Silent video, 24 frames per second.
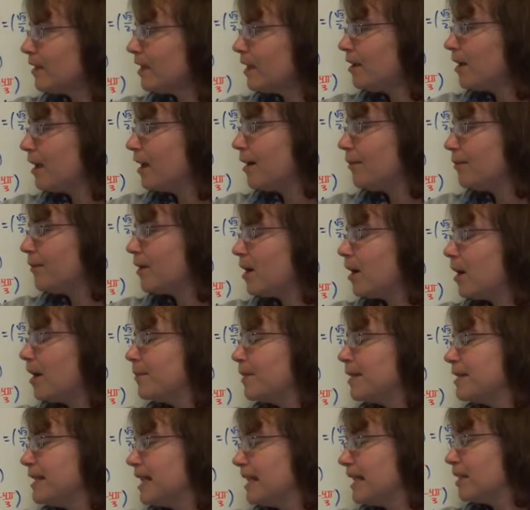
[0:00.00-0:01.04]

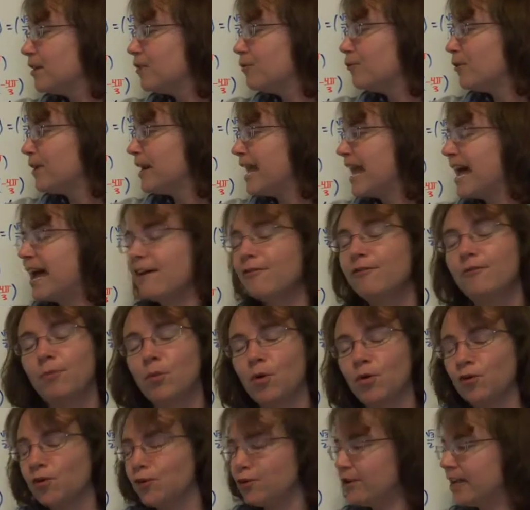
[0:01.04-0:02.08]
comma, negative 1/2.
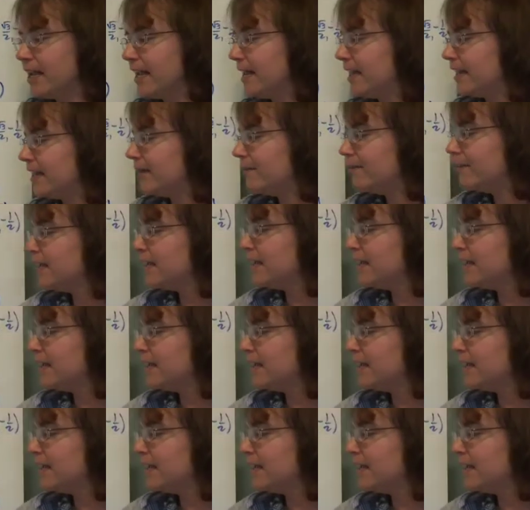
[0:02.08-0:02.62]
Both are negative.